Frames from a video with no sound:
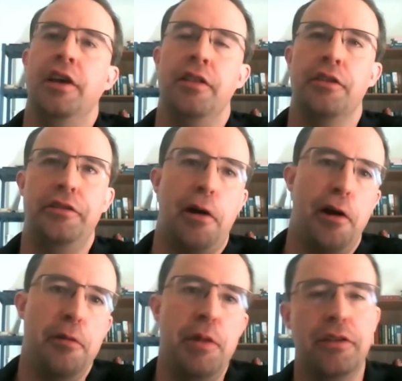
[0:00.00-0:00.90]
then
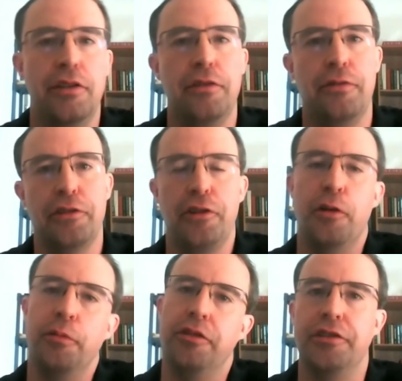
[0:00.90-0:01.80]
Atari makes its first
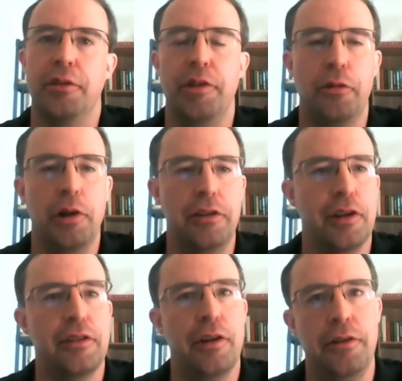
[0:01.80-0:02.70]
home system, the
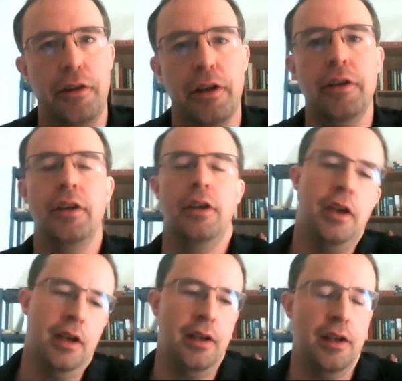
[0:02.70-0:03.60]
2600
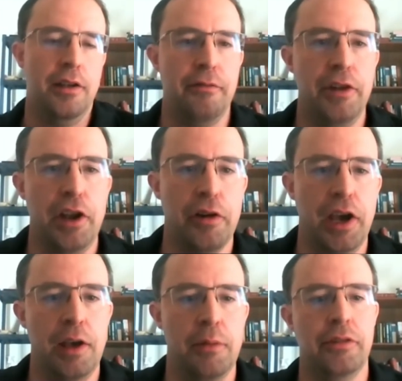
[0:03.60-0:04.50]
and video
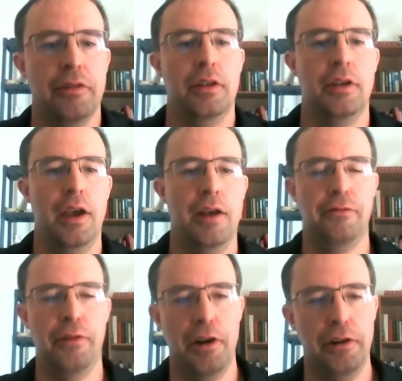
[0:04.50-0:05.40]
games, at
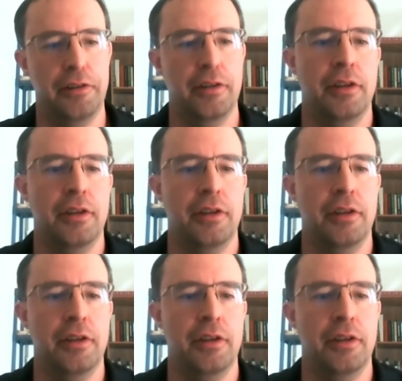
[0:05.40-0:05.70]
first,